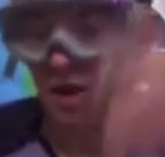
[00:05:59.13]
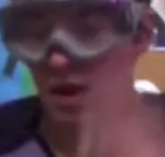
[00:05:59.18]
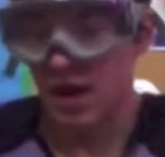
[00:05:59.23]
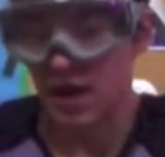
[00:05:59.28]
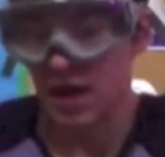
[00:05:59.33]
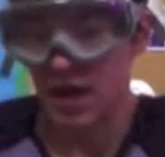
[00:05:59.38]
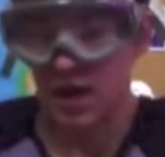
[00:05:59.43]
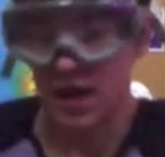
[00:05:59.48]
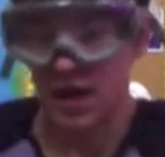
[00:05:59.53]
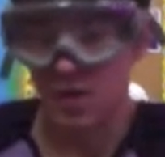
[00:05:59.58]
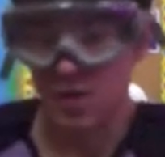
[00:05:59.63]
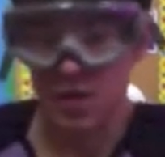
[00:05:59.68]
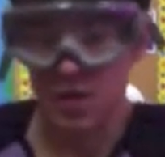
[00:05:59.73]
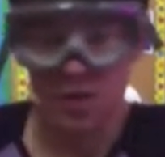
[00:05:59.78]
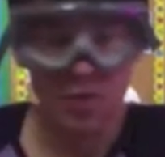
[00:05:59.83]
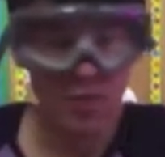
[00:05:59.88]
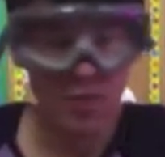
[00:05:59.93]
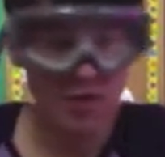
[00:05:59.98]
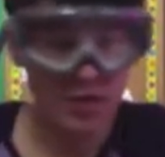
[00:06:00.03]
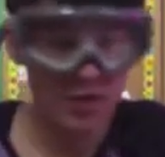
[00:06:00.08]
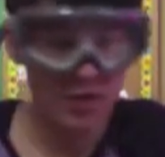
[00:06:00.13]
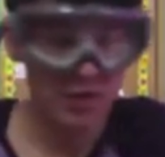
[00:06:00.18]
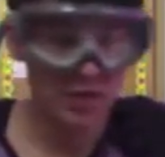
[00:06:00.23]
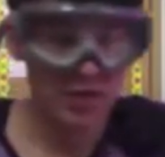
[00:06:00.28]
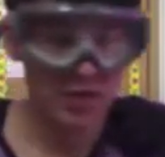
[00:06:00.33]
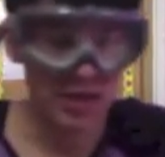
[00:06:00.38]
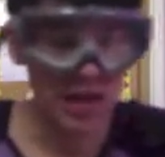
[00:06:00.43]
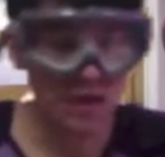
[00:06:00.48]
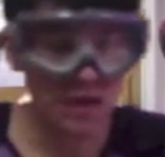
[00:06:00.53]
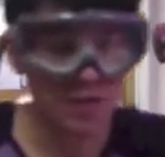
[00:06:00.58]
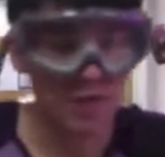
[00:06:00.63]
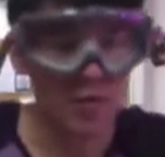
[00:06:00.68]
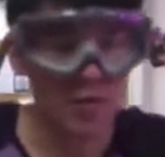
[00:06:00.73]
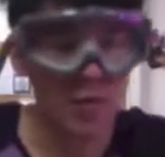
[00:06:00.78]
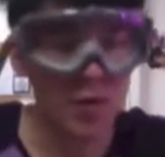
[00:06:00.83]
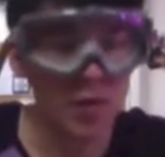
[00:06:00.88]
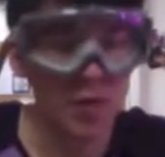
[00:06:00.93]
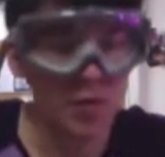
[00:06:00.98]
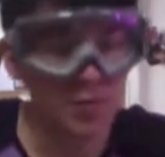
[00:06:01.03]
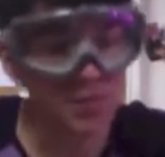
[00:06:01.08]
And I'm going to put it to the side for a
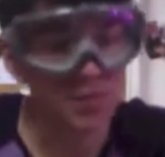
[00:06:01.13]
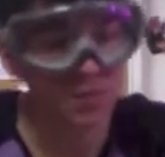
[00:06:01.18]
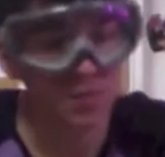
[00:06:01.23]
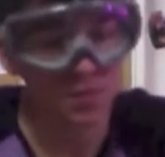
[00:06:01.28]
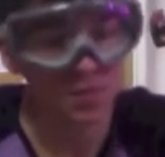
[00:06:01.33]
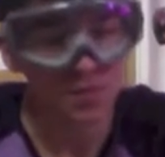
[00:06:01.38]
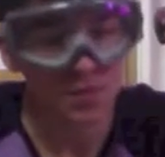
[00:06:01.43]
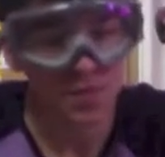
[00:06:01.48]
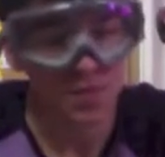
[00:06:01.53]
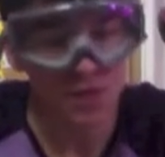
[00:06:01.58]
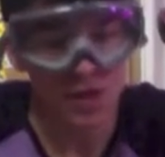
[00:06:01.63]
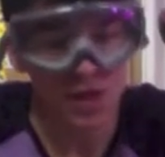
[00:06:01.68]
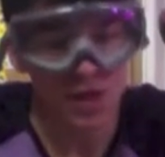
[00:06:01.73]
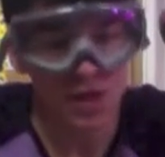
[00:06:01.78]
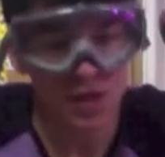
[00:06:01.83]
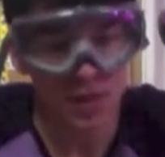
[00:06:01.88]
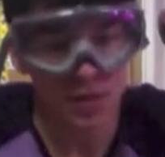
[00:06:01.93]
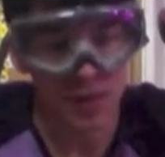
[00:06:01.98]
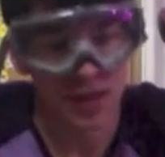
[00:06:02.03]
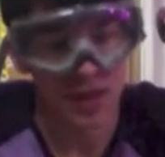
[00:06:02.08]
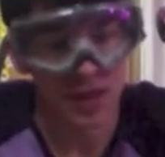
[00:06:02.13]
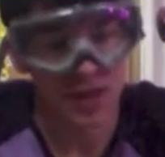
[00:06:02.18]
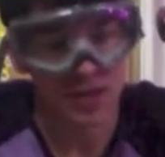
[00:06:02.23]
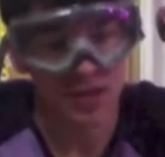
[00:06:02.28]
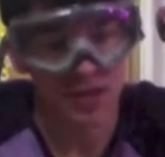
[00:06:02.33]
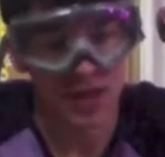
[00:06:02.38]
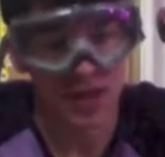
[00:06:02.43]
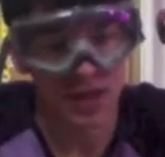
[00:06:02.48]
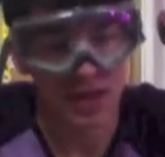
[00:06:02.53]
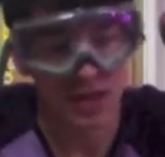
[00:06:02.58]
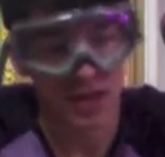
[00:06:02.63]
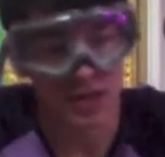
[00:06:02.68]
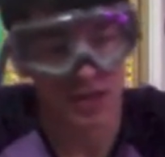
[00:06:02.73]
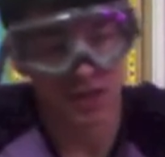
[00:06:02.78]
moment because I need